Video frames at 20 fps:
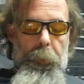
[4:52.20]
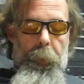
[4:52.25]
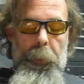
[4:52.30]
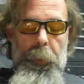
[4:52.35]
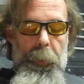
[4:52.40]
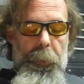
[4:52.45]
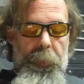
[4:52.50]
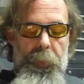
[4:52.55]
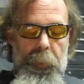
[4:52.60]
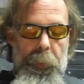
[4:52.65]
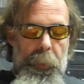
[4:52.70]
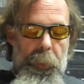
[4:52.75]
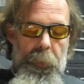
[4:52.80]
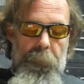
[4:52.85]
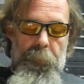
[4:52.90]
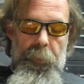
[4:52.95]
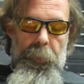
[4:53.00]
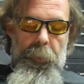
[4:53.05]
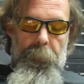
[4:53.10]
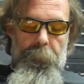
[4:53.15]
anything and
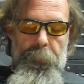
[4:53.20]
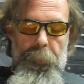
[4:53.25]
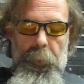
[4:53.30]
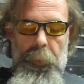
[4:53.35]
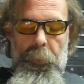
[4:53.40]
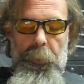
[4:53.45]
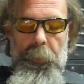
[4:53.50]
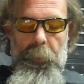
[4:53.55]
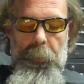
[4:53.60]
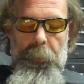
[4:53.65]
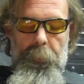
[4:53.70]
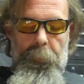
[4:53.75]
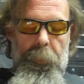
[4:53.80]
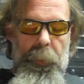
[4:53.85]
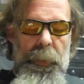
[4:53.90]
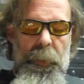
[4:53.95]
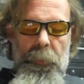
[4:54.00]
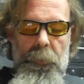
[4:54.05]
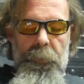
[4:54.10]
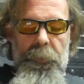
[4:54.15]
everything. But
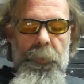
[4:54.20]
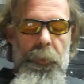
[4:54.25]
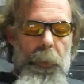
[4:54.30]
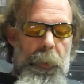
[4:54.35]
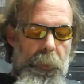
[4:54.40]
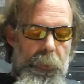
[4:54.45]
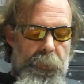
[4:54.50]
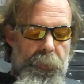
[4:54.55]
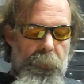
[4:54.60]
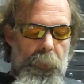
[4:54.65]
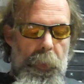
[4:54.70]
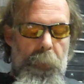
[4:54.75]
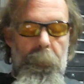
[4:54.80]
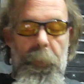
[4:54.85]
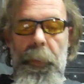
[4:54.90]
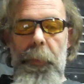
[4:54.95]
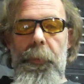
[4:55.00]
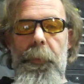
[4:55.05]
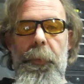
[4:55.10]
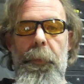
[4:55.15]
he goes to all the swap
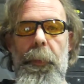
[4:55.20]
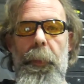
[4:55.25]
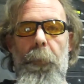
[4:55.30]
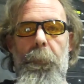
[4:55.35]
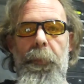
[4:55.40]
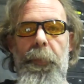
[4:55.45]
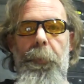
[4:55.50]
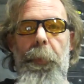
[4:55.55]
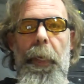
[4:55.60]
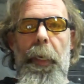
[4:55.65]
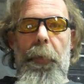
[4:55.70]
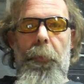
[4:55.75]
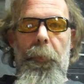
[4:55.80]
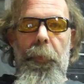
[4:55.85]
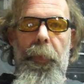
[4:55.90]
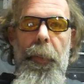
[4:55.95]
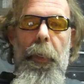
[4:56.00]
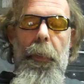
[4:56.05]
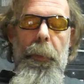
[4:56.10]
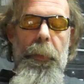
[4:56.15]
meets and comes back
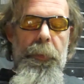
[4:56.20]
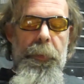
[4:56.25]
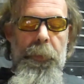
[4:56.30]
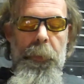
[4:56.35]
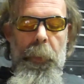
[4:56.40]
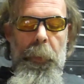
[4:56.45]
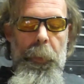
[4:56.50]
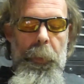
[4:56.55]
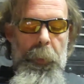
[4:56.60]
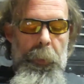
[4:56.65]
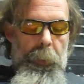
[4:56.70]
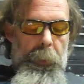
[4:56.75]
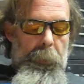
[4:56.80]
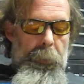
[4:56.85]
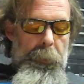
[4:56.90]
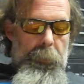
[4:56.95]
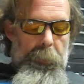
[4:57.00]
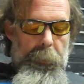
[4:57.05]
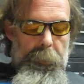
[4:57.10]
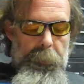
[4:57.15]
with all his
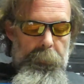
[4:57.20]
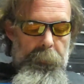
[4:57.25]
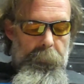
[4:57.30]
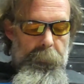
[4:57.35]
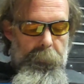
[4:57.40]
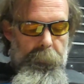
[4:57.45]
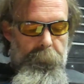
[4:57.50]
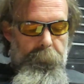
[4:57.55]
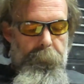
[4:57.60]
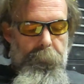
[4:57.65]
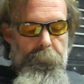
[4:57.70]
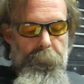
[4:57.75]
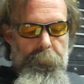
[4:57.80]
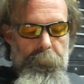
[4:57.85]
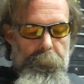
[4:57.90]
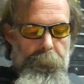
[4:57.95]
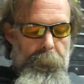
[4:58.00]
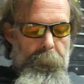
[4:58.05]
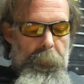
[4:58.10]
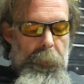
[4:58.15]
little
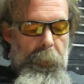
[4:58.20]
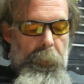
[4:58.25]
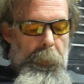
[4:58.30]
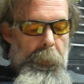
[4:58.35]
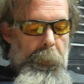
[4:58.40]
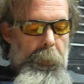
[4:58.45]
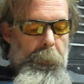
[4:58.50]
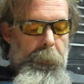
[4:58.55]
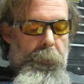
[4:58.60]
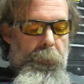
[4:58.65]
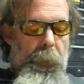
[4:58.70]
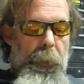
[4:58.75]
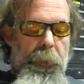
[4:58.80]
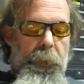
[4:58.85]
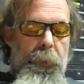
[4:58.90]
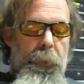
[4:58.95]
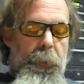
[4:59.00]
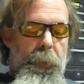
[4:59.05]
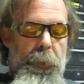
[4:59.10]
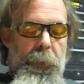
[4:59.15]

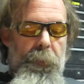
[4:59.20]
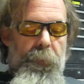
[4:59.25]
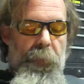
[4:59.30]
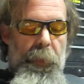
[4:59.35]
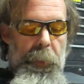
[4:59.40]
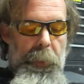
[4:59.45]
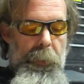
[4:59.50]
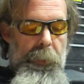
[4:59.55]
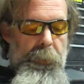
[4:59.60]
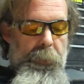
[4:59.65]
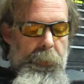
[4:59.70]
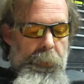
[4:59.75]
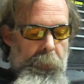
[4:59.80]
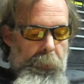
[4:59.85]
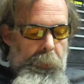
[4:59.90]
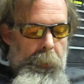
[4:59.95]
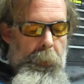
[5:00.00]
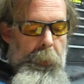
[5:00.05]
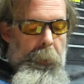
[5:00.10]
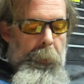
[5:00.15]
treasures he finds.
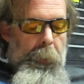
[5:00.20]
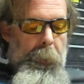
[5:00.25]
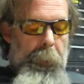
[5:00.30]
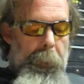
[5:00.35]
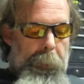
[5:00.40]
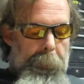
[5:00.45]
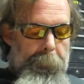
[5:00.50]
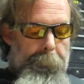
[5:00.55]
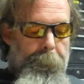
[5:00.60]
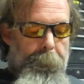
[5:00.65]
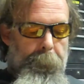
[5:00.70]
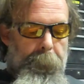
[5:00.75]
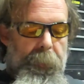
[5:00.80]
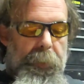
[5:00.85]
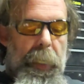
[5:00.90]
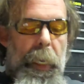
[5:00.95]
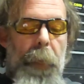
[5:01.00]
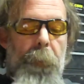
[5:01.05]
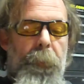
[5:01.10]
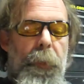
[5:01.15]

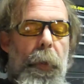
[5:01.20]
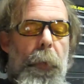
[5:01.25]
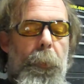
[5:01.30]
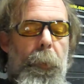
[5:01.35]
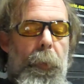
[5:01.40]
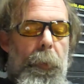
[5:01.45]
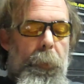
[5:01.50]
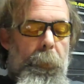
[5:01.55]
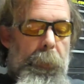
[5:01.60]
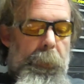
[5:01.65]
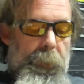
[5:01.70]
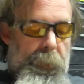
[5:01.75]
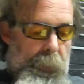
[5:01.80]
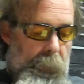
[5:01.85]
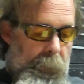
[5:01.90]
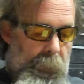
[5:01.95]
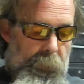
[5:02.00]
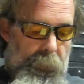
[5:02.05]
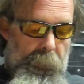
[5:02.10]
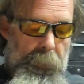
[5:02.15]
TomNoble, he's
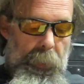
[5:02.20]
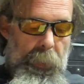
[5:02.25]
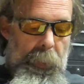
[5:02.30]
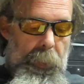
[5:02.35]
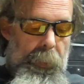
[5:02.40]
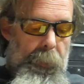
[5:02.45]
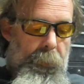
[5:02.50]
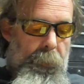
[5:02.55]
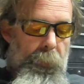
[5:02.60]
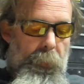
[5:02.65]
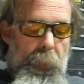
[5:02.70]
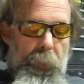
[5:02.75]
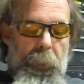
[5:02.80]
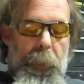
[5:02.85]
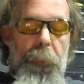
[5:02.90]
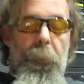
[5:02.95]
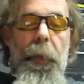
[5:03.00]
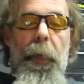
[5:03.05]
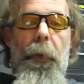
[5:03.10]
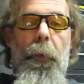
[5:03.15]
another guy doing a
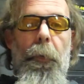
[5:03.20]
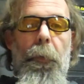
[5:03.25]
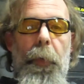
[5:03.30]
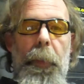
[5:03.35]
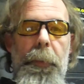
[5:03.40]
Camaro